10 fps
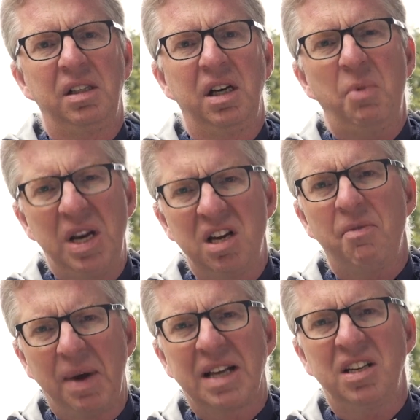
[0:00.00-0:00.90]
And when he
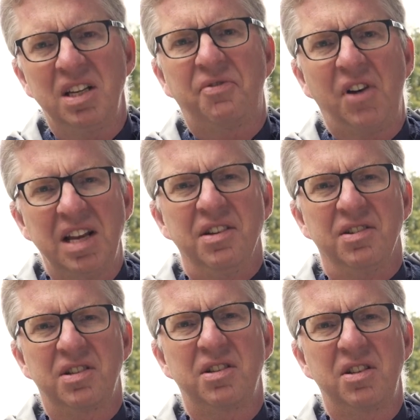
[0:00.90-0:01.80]
got back to his
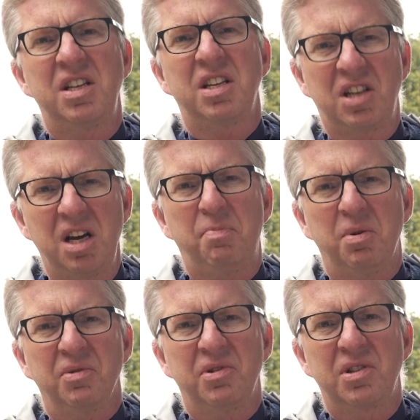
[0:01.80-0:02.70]
friends, the
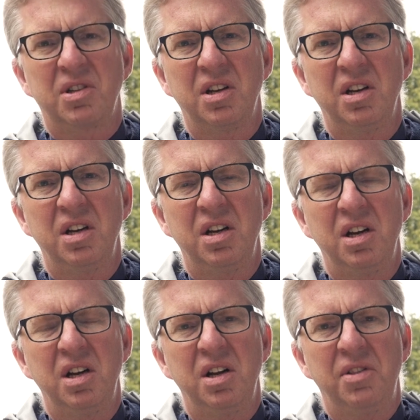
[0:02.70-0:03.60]
disciples,
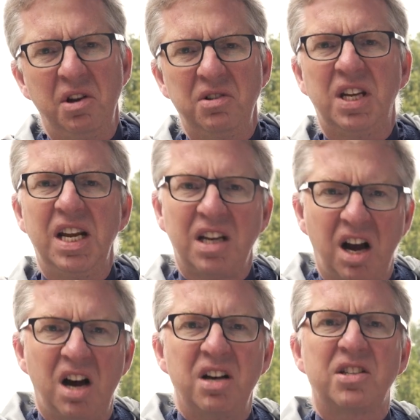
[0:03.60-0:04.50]
those he'd
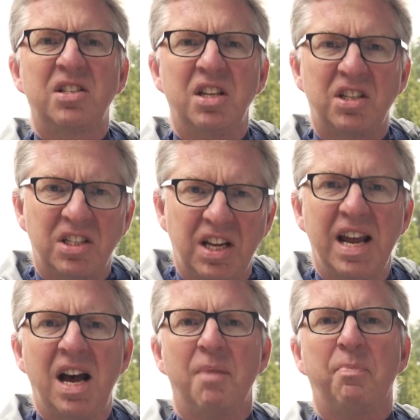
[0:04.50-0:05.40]
asked to
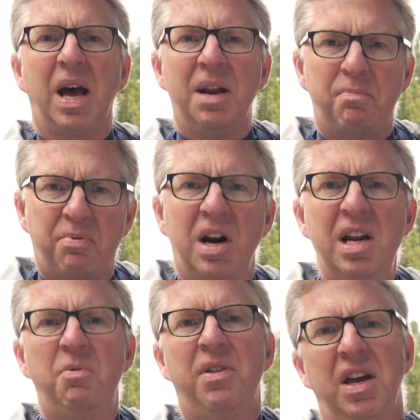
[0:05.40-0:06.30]
stay up and
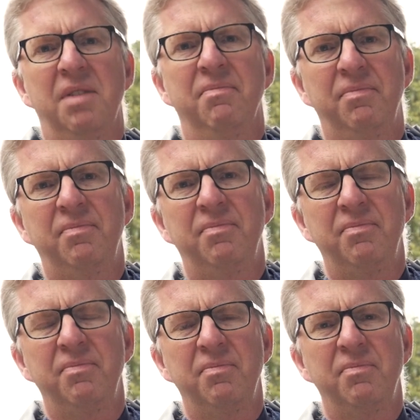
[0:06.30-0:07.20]
pray with him,
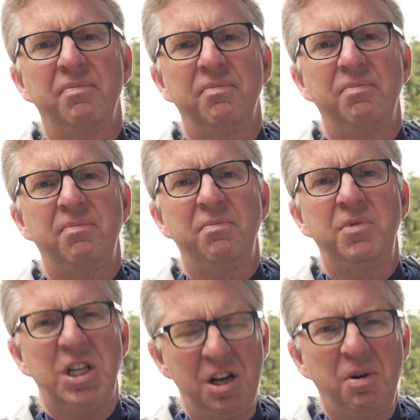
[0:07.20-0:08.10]

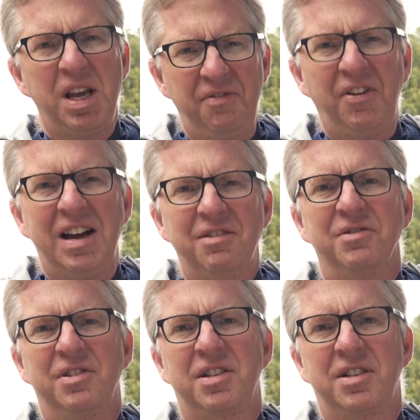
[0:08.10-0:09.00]
do you know what he
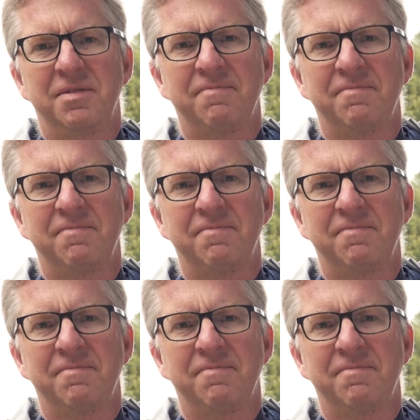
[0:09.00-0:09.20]
found?